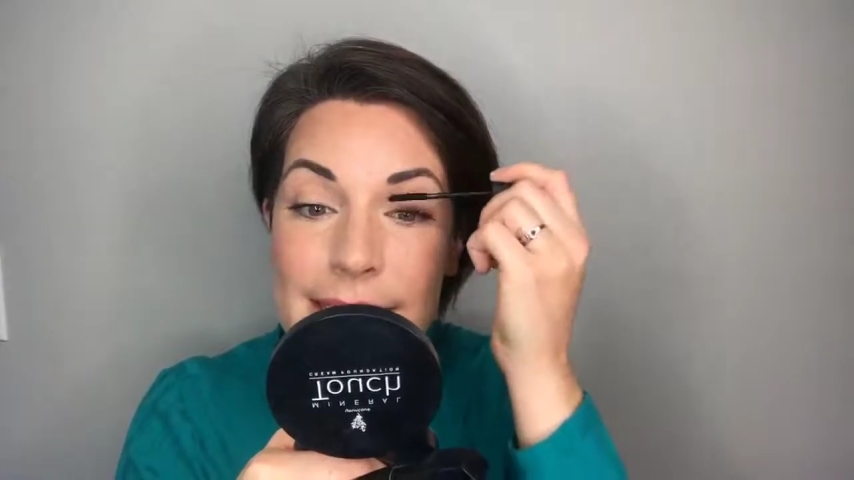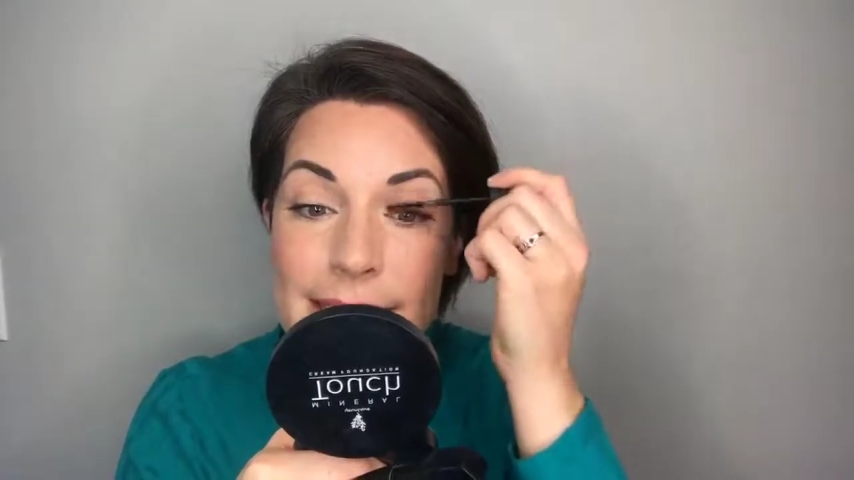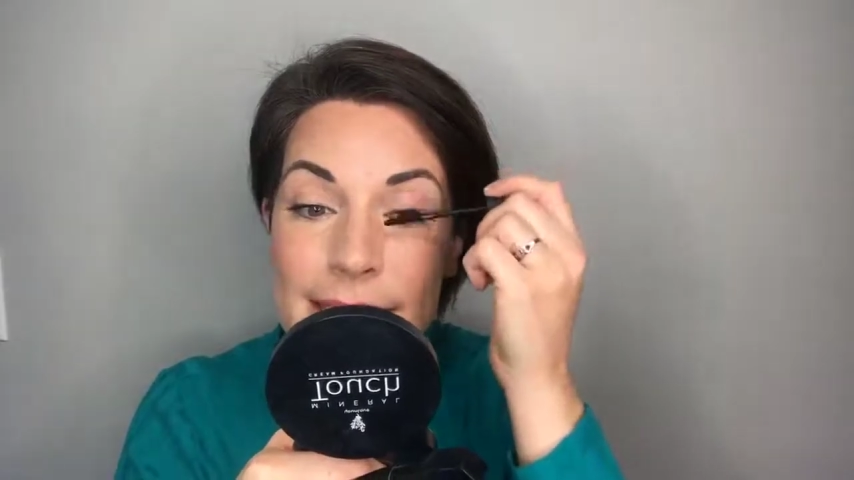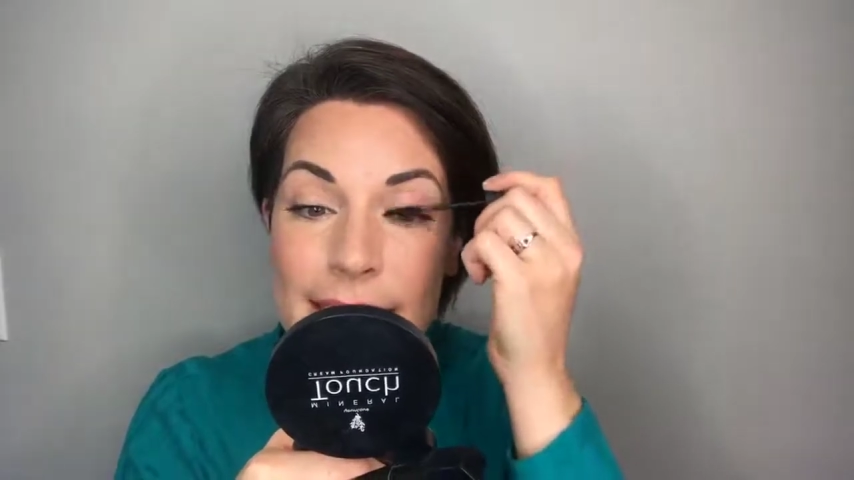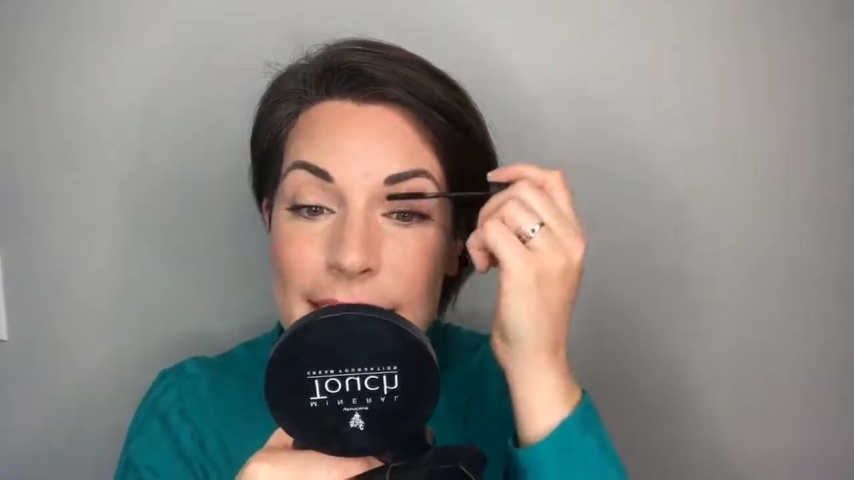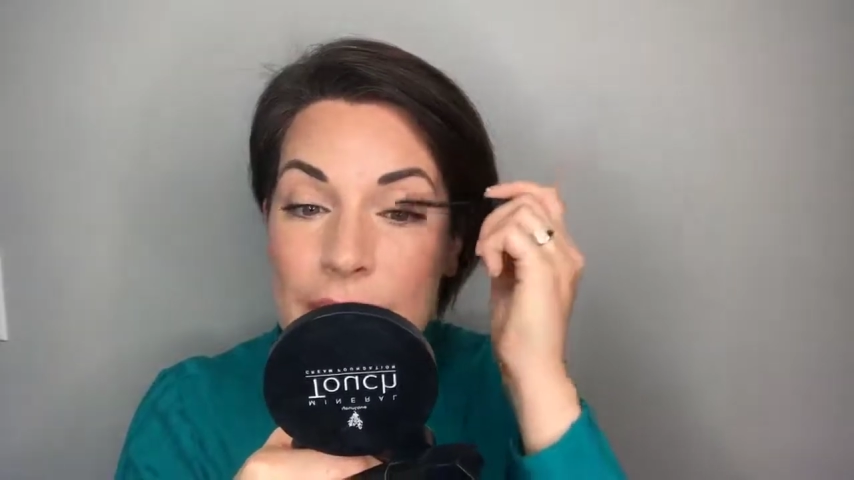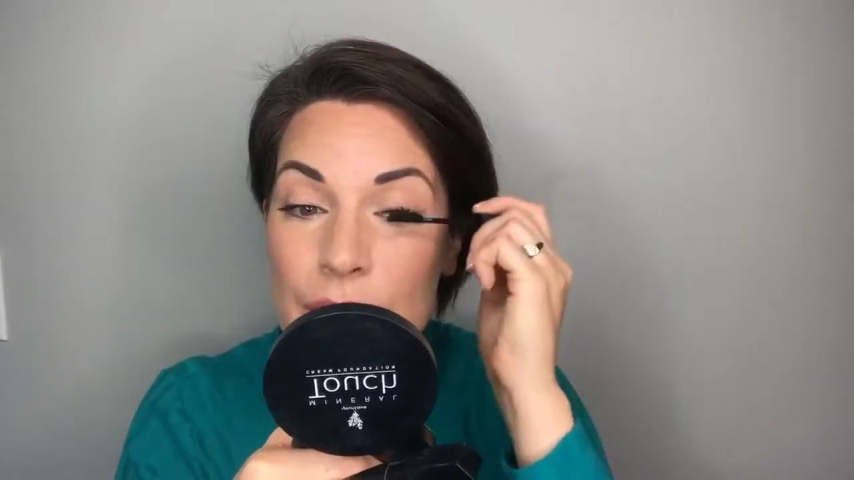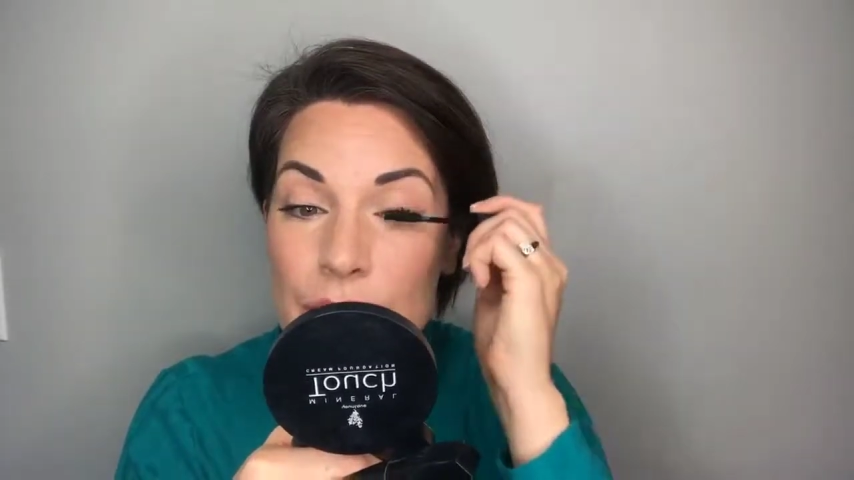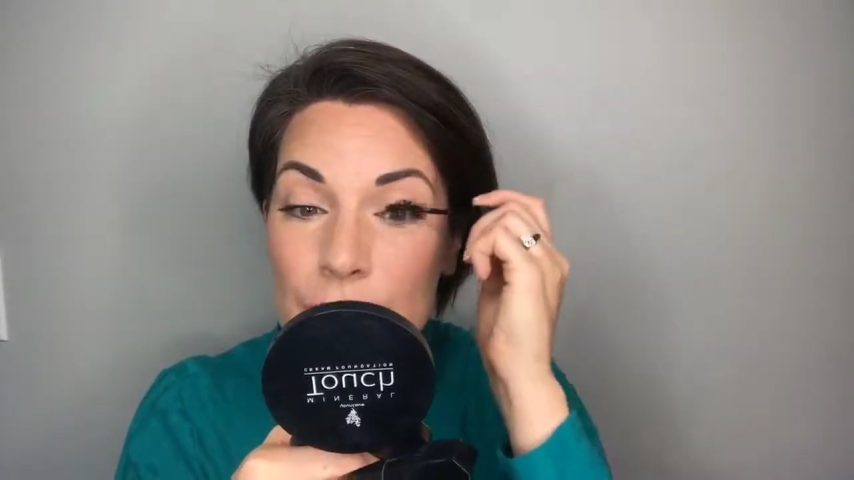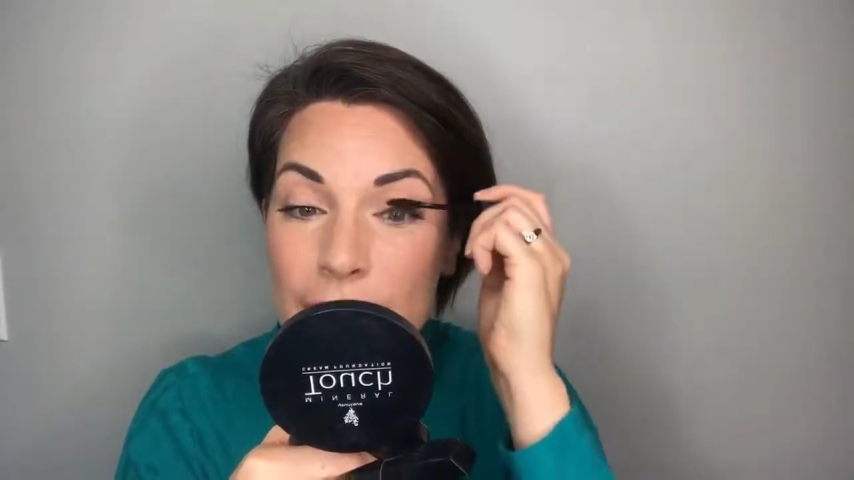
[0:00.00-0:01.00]
sticky
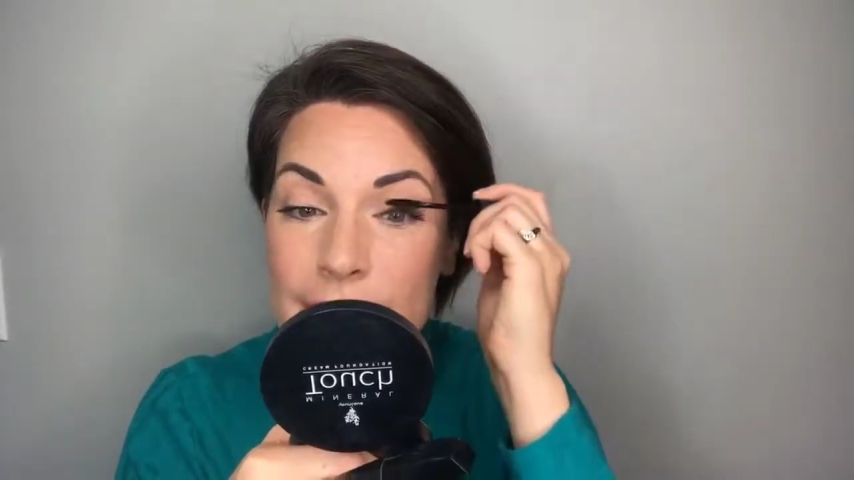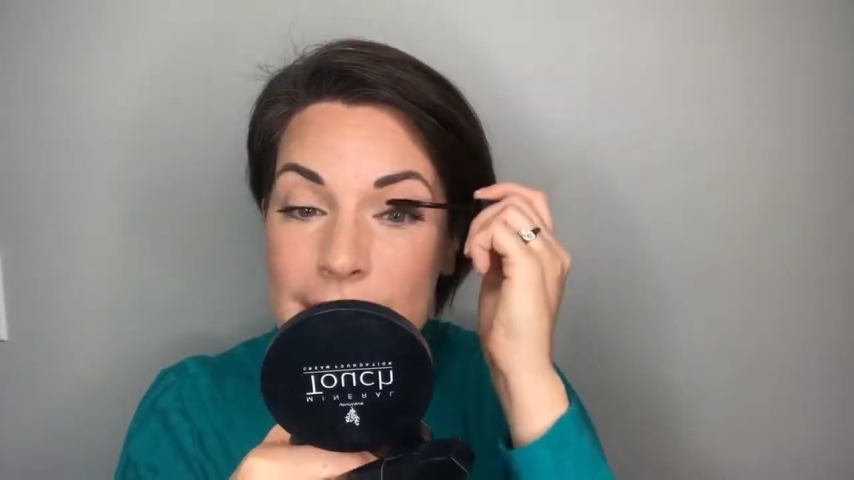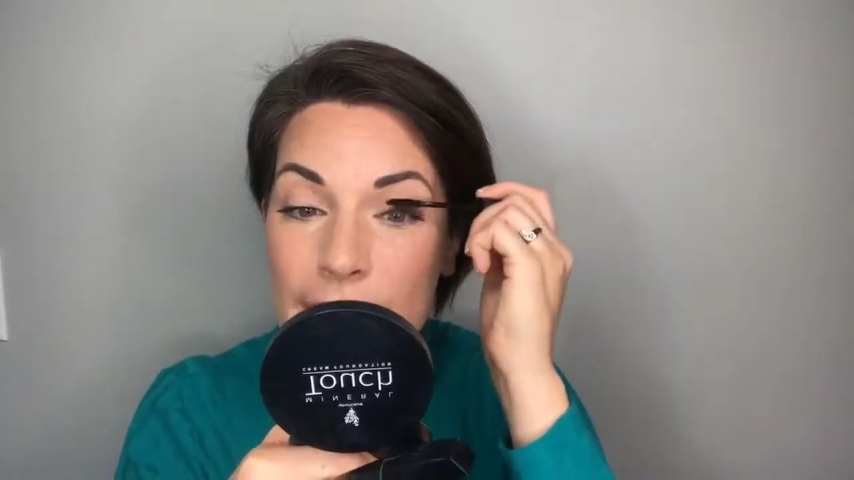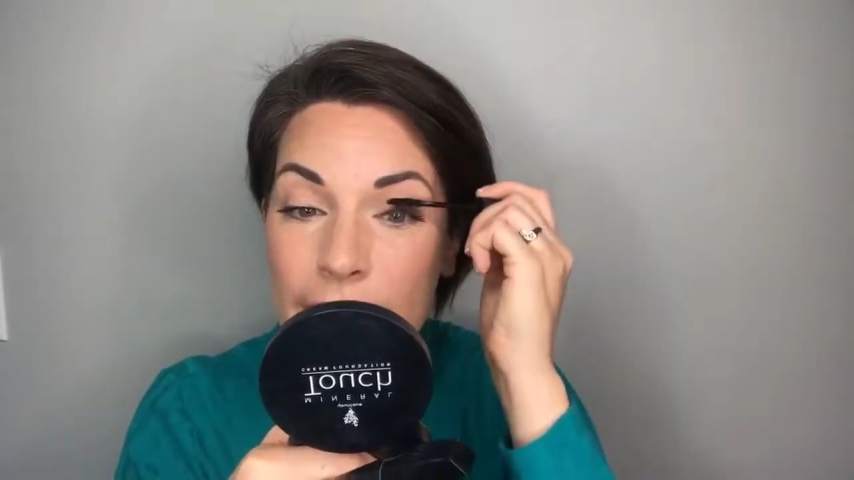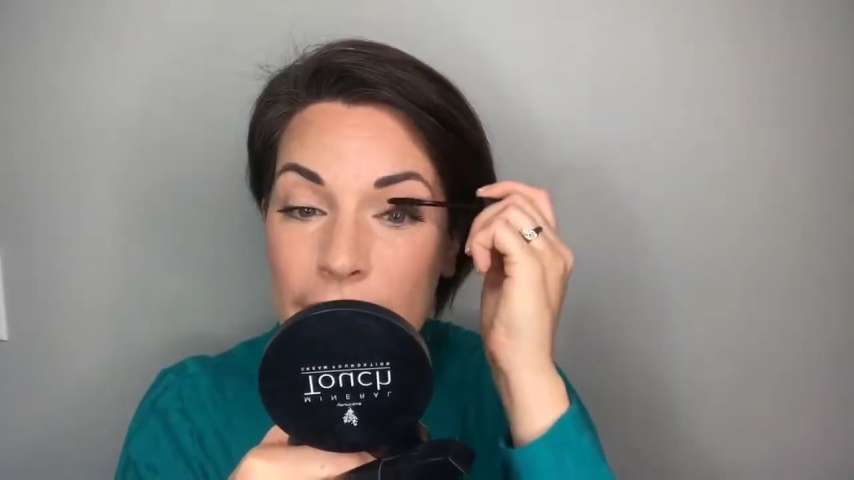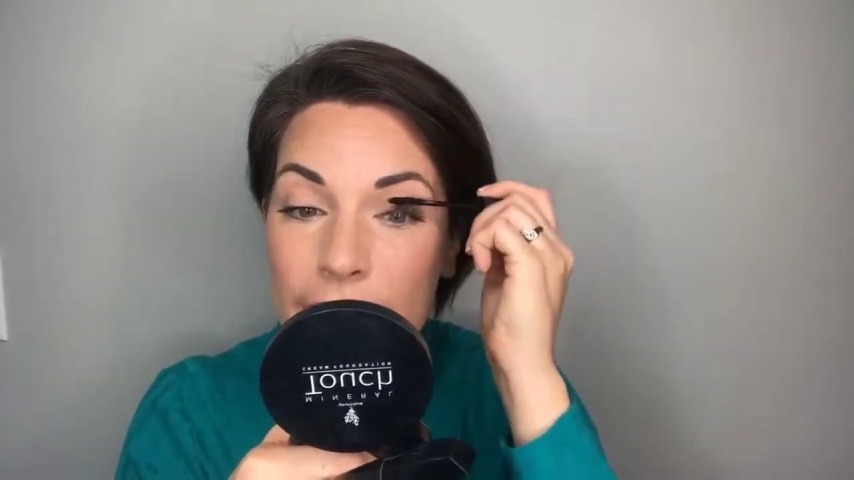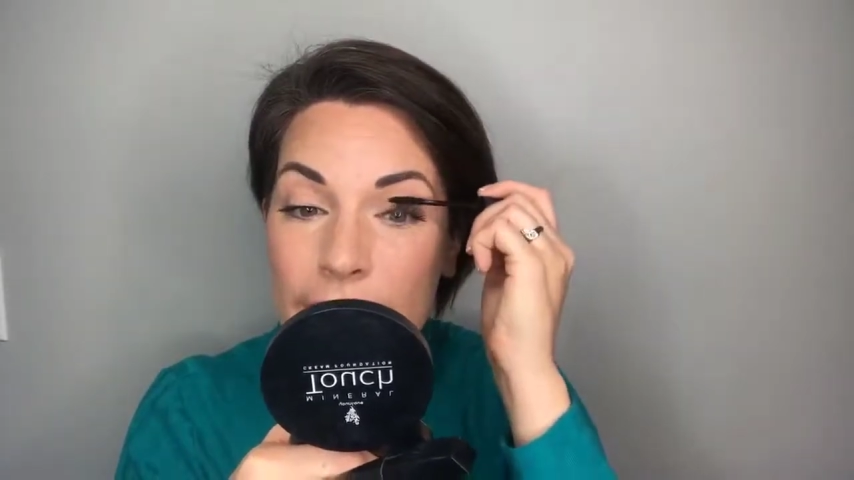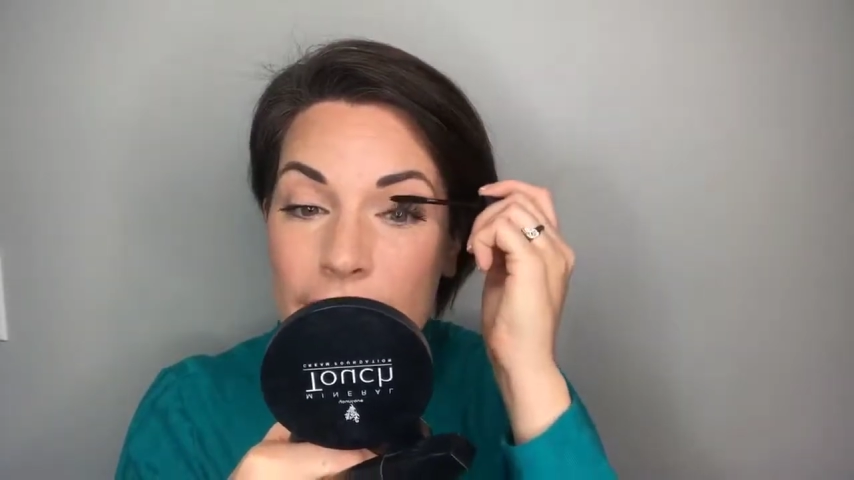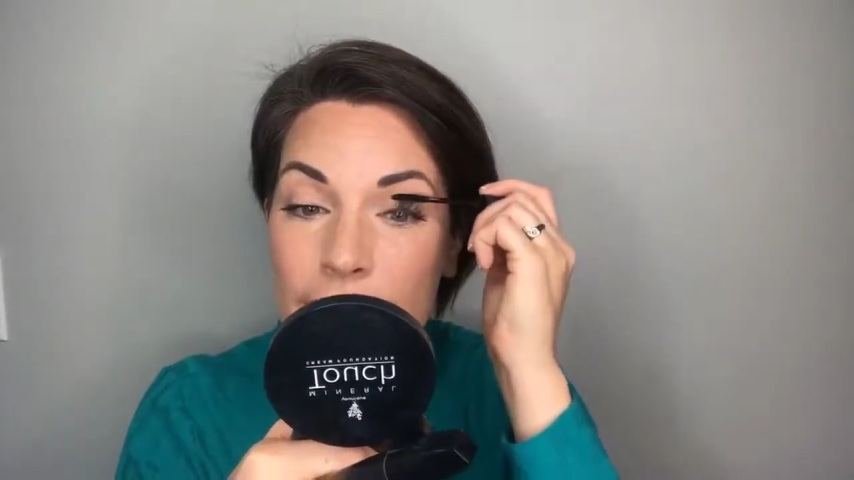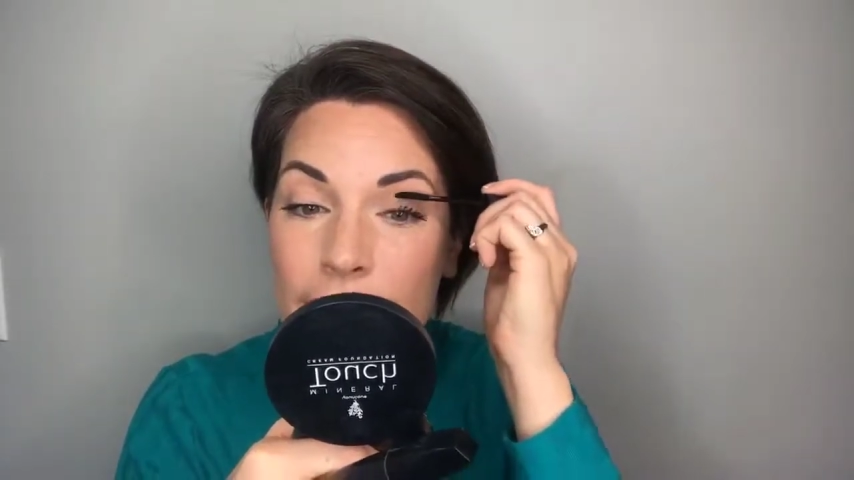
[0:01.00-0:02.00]
new mascara